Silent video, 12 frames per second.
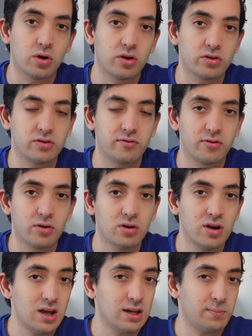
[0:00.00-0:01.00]
walk on the
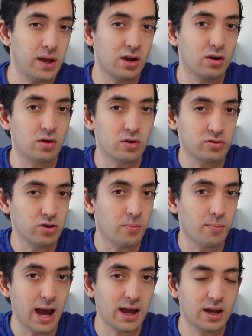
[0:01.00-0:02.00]
floor, depending on your
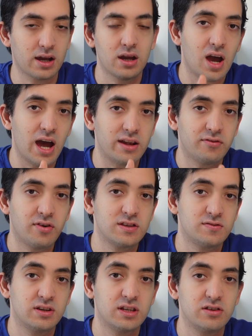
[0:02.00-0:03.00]
back. And the
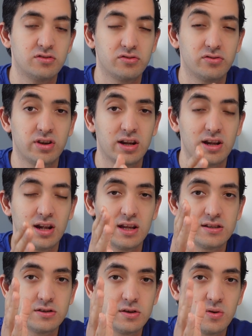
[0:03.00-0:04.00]
first thing you really
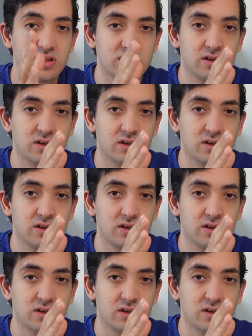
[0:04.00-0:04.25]
need to do is